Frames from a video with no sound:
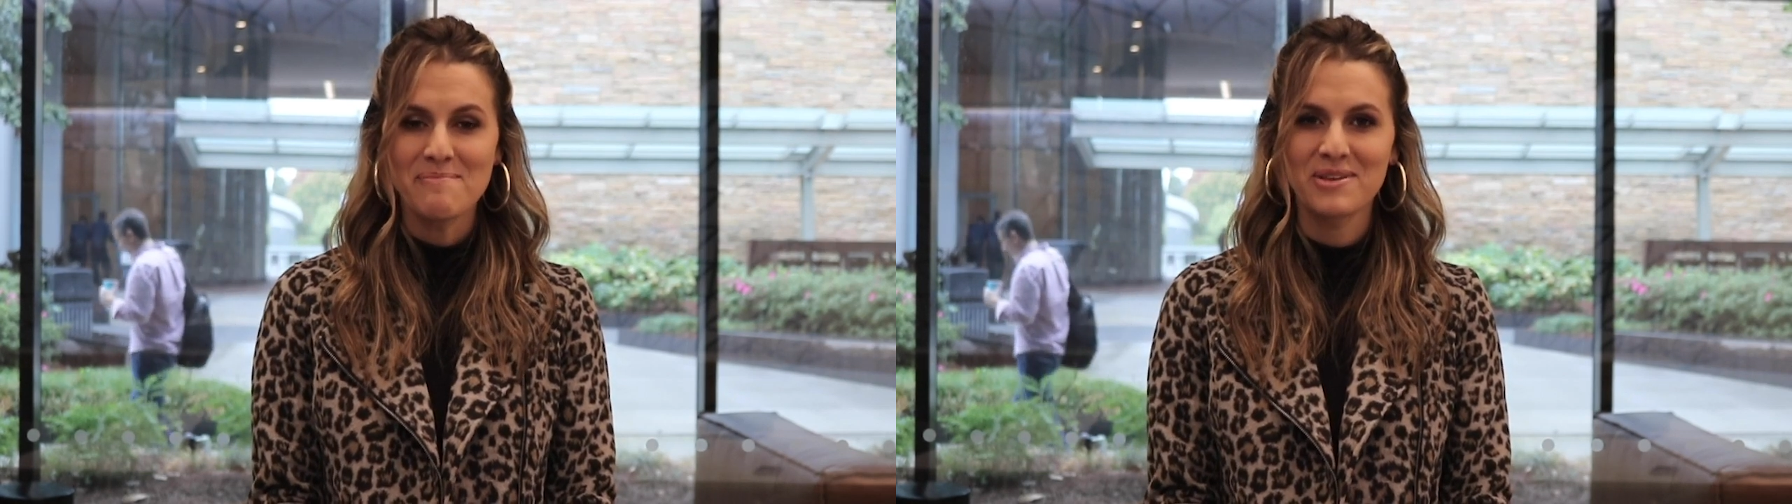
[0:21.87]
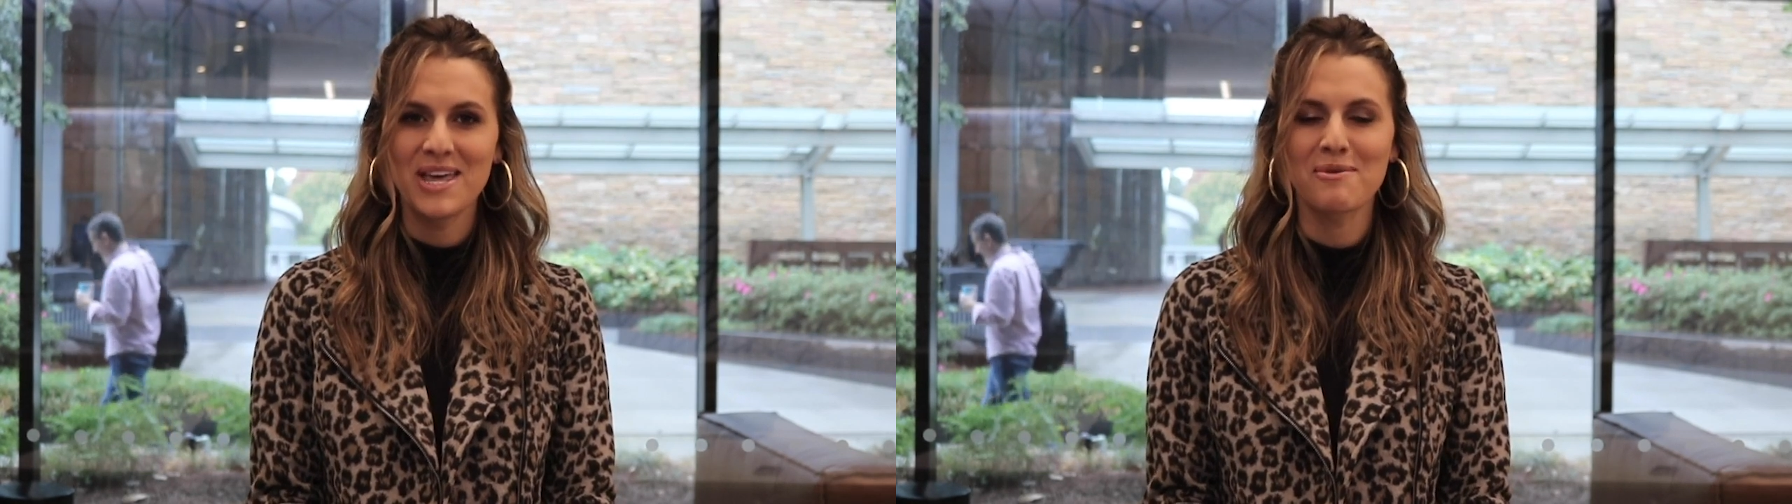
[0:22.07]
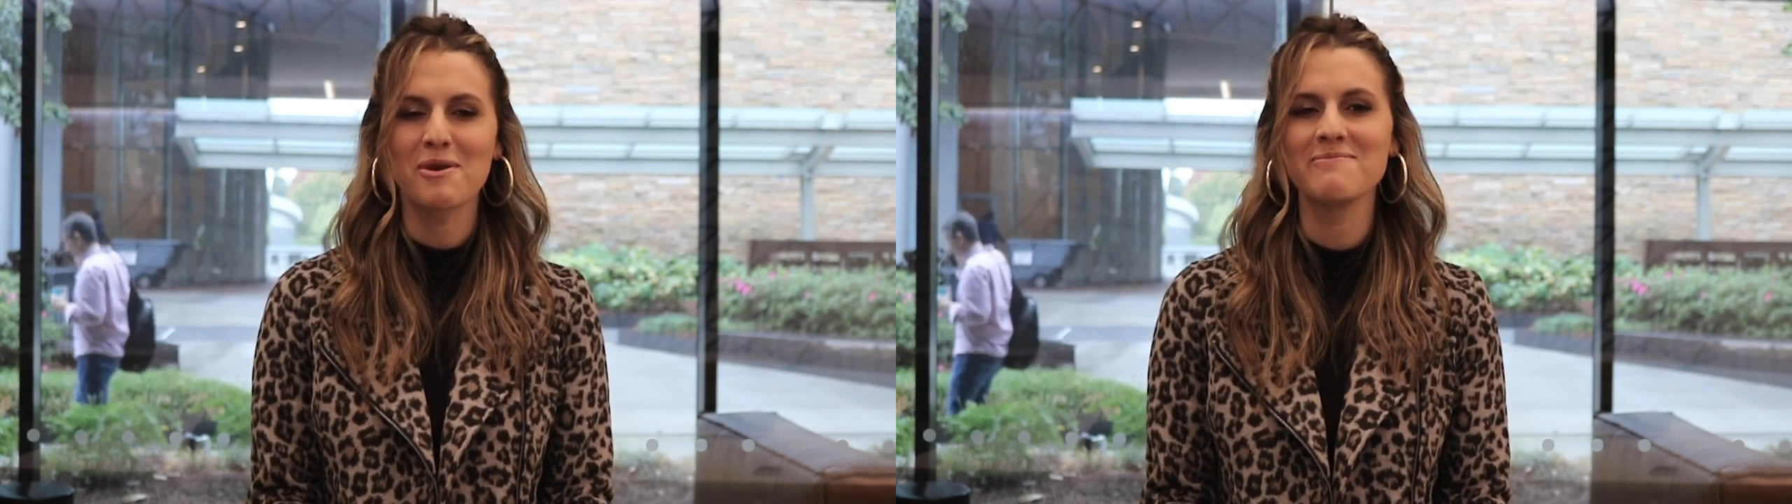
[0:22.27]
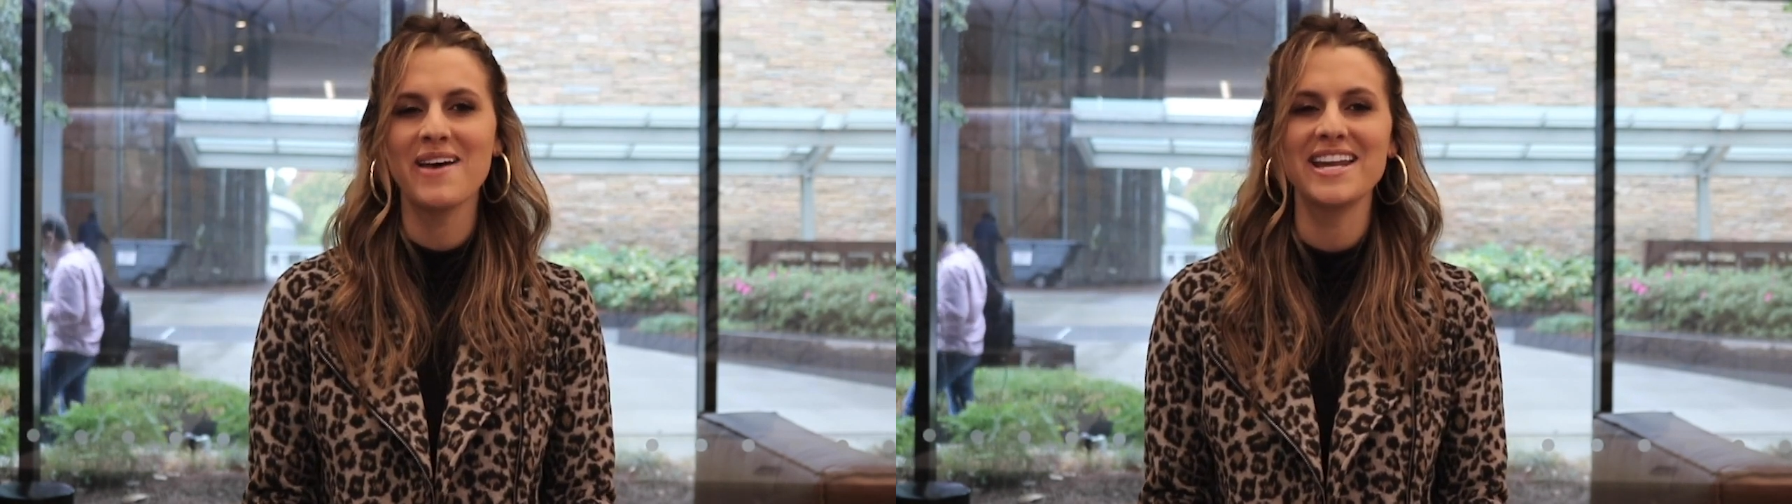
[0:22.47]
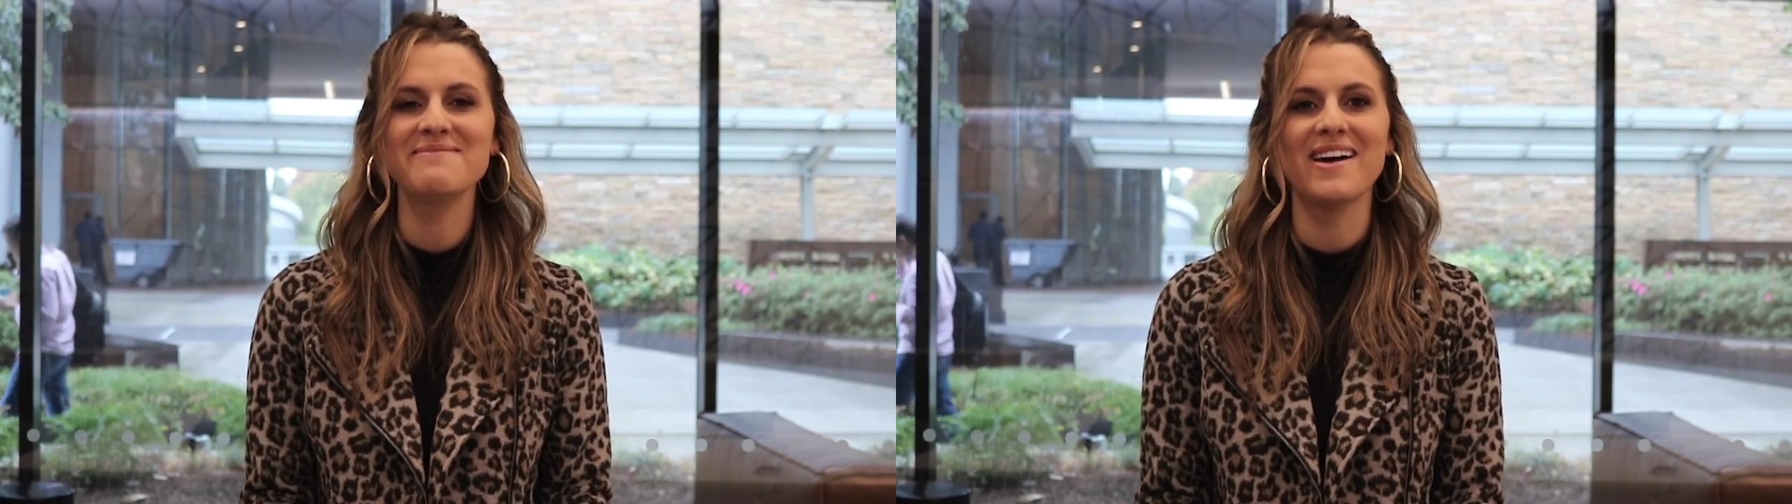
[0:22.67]
but there were
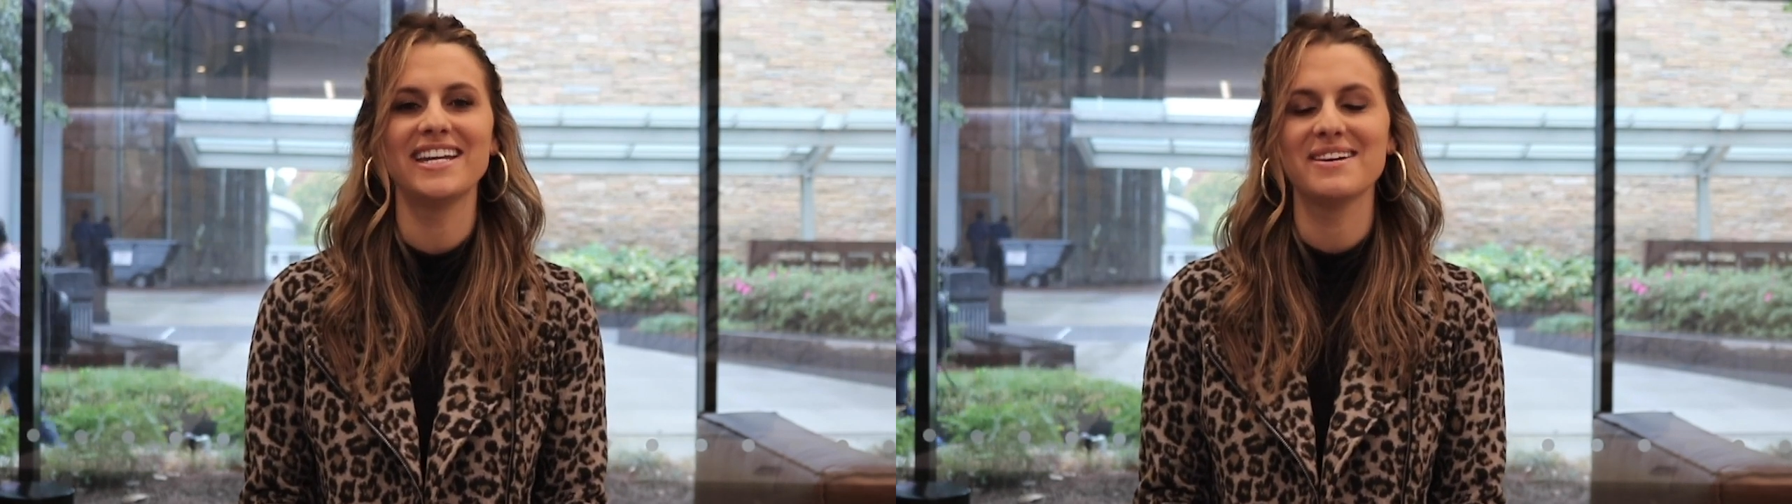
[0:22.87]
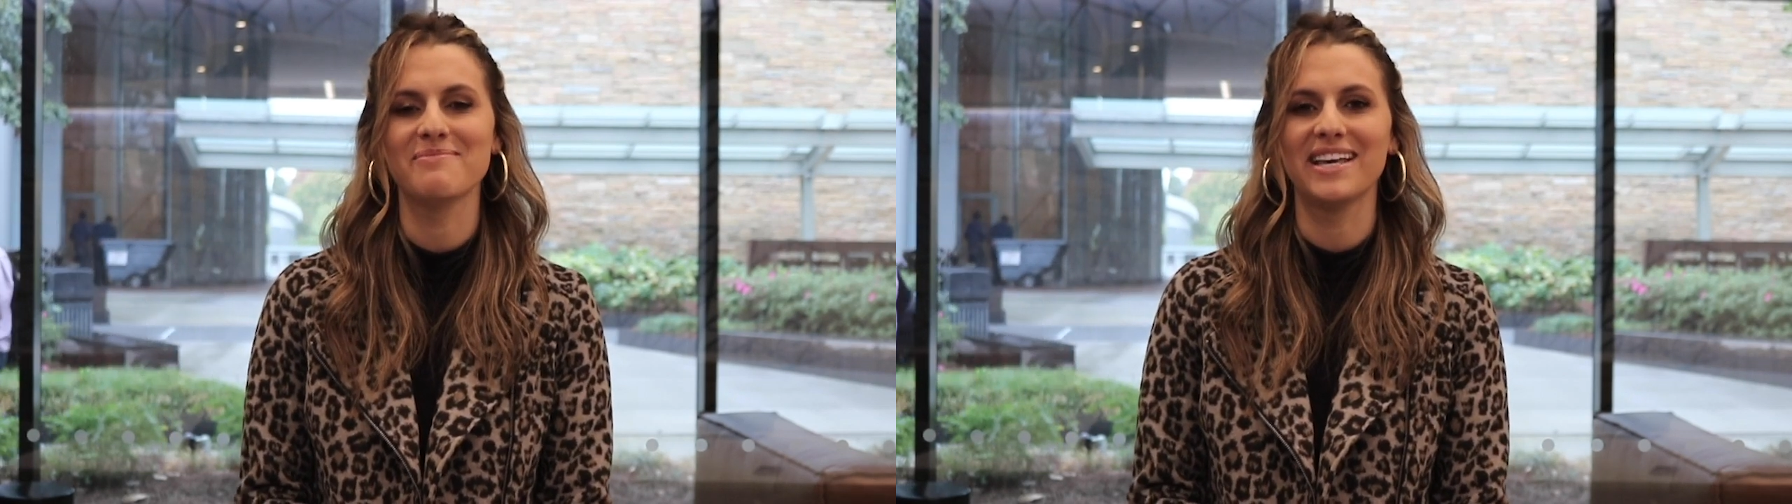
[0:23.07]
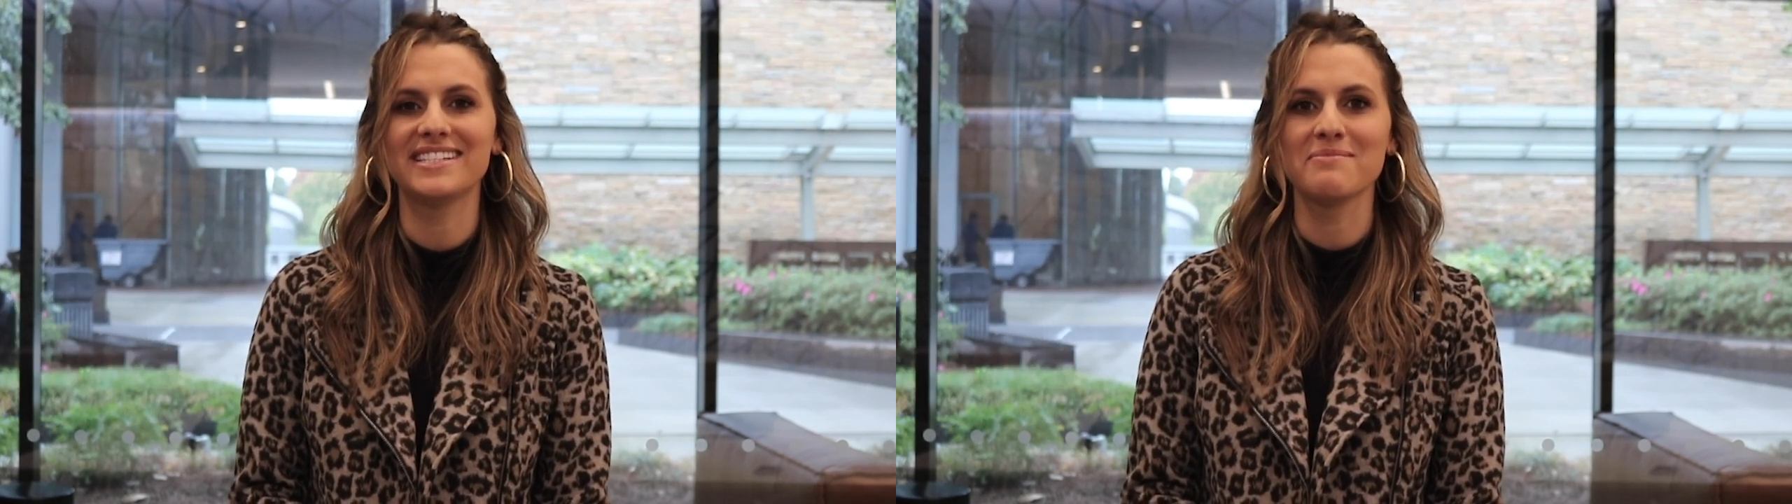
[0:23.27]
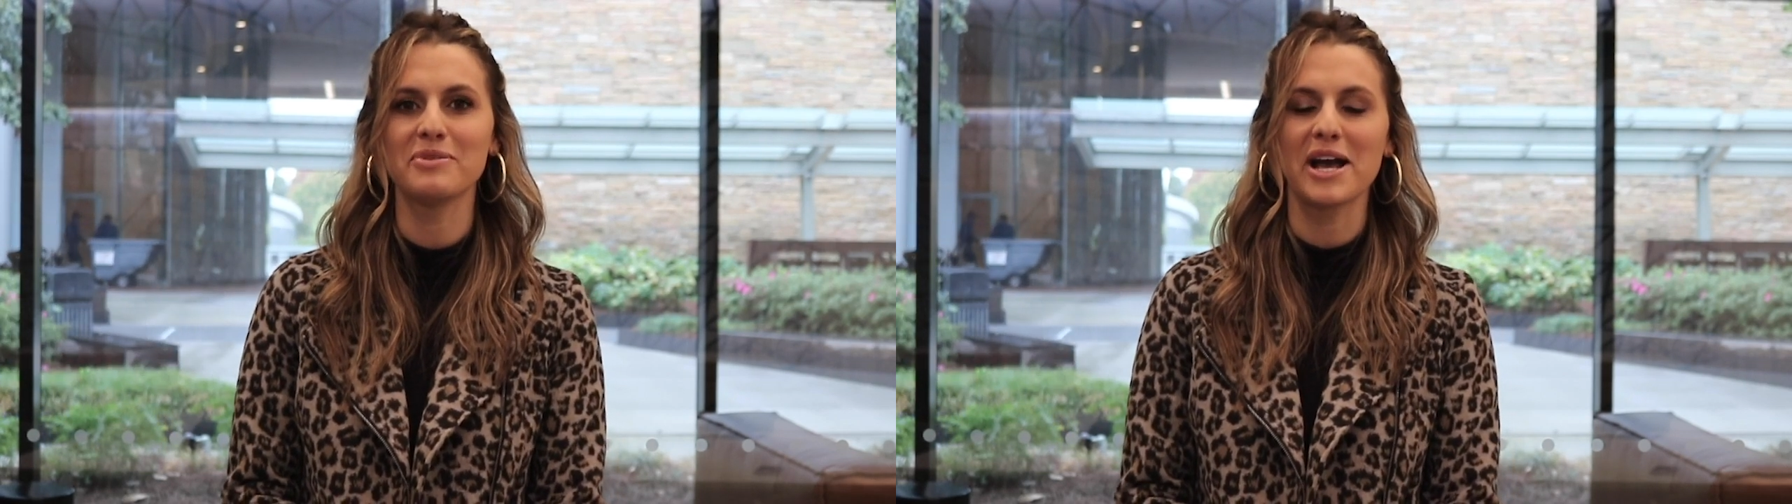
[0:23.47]
many, many amazing